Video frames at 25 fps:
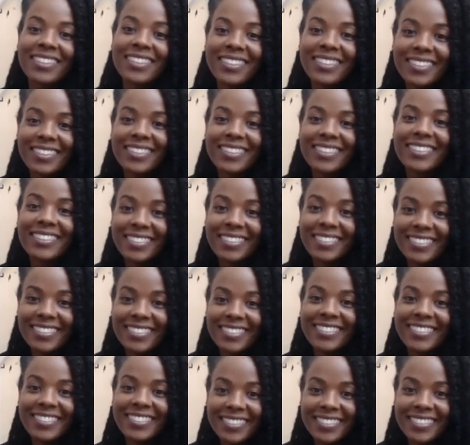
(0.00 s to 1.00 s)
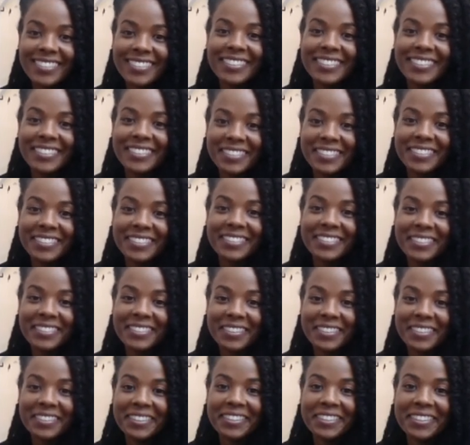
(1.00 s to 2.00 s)

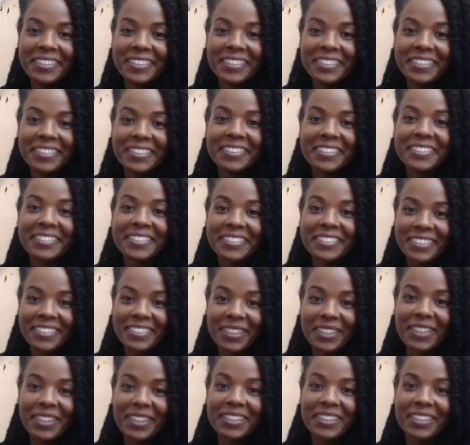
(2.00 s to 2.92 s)
(silent)